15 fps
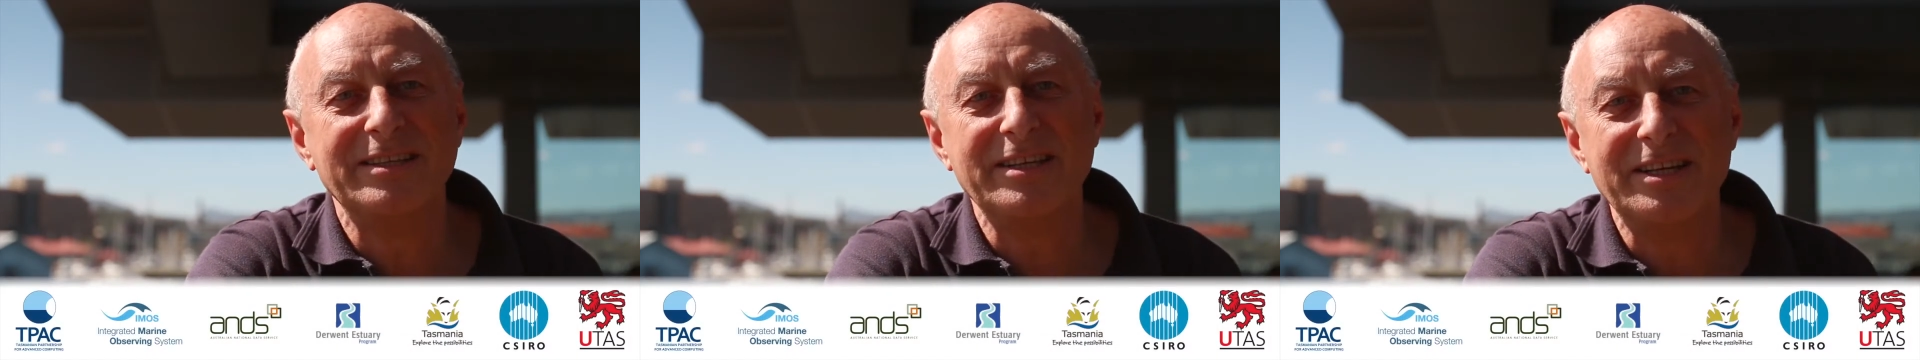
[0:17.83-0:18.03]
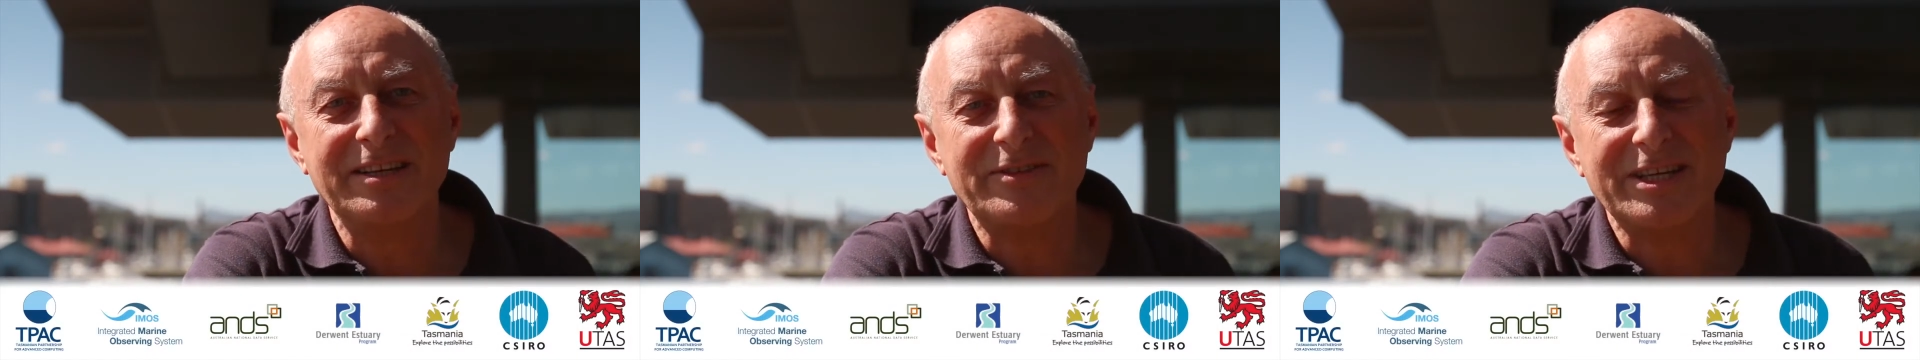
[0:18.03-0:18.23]

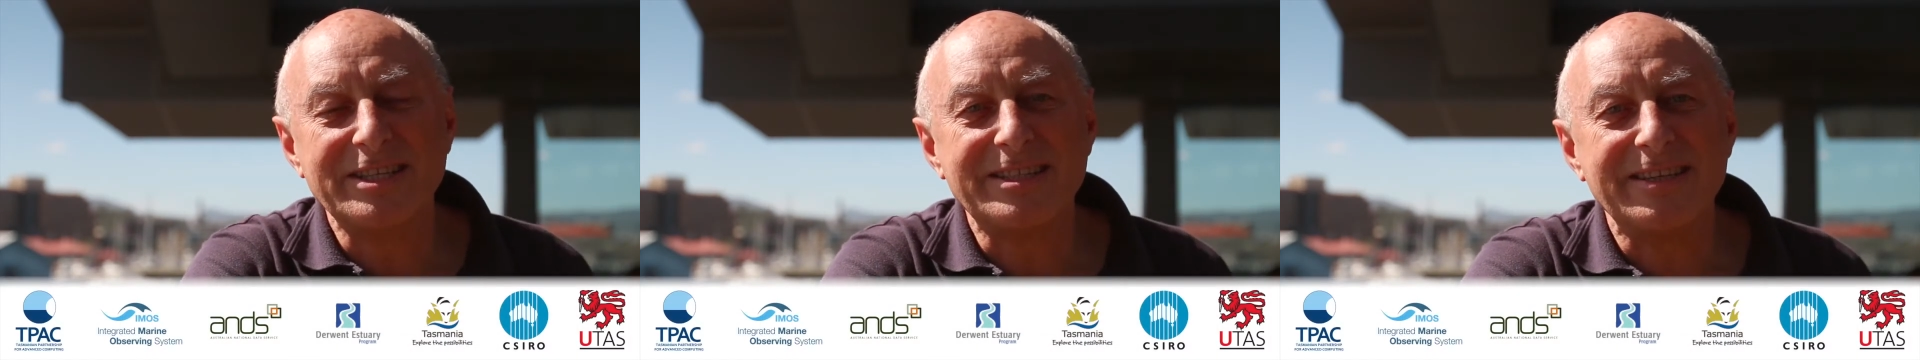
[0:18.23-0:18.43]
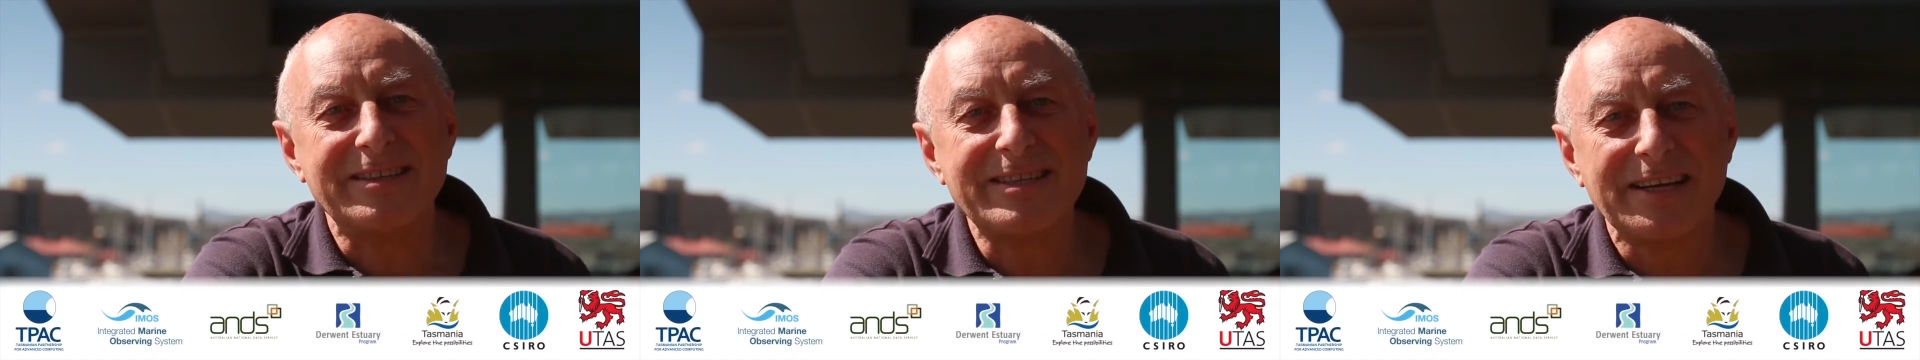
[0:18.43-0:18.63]
and the
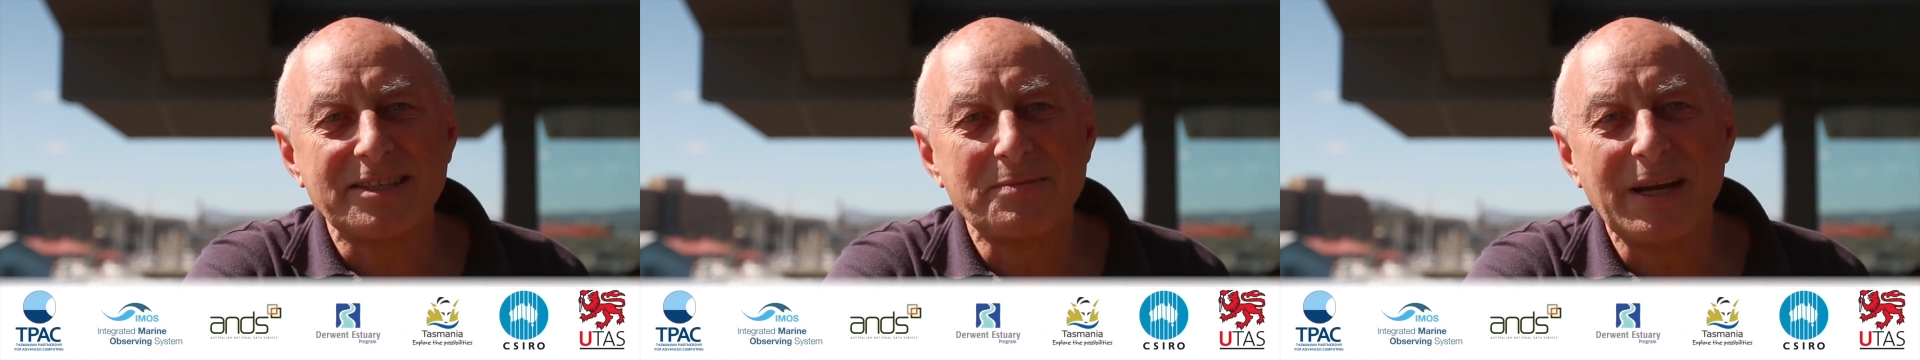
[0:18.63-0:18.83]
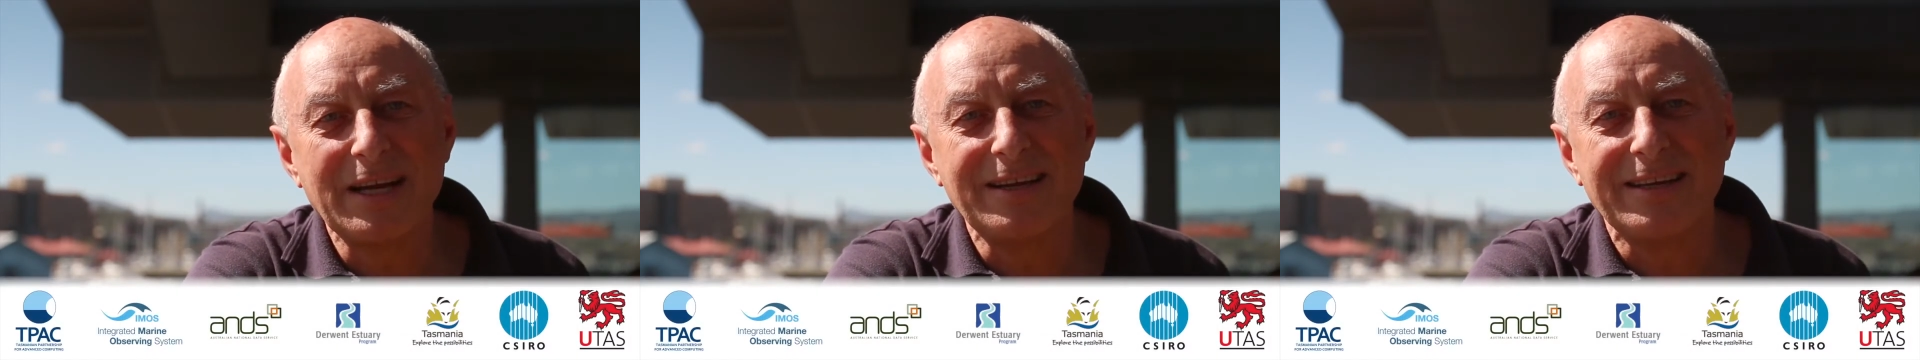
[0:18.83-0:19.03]
University of
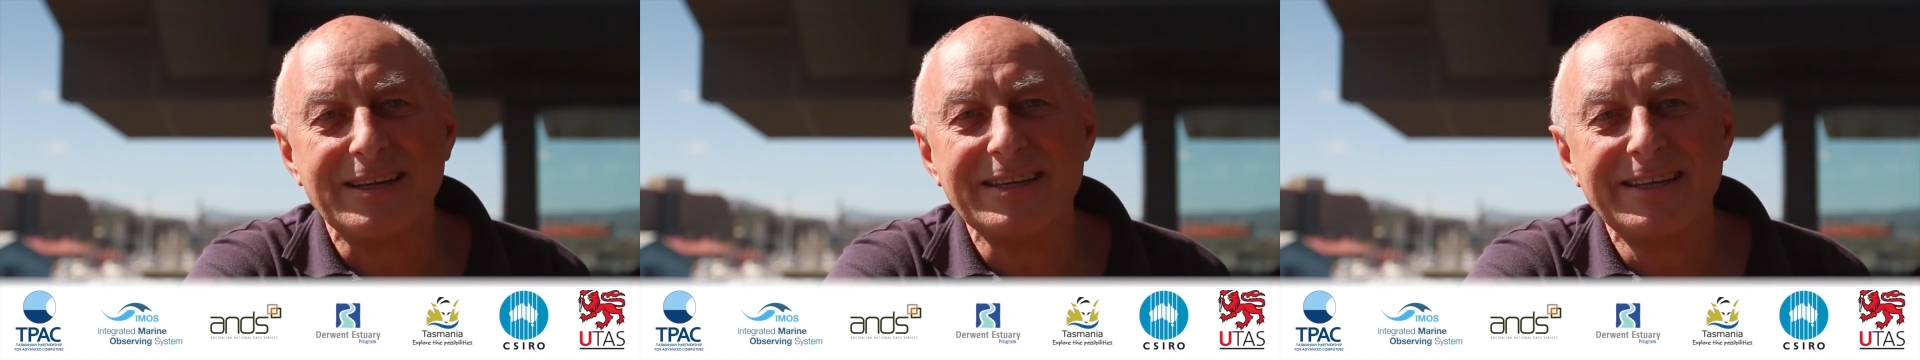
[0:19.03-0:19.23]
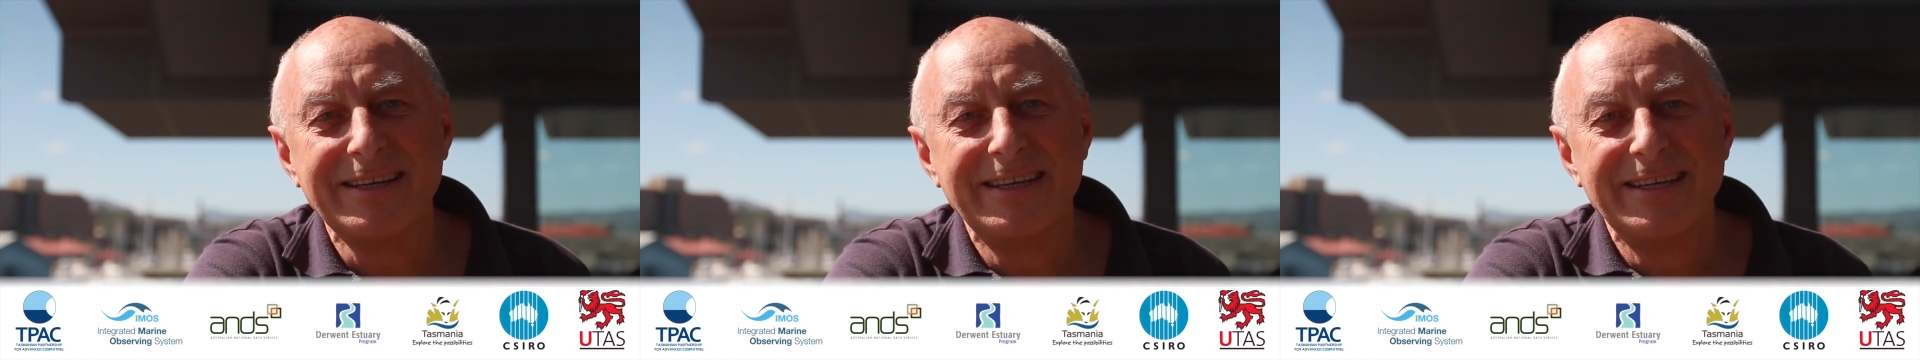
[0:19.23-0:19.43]
Tasmania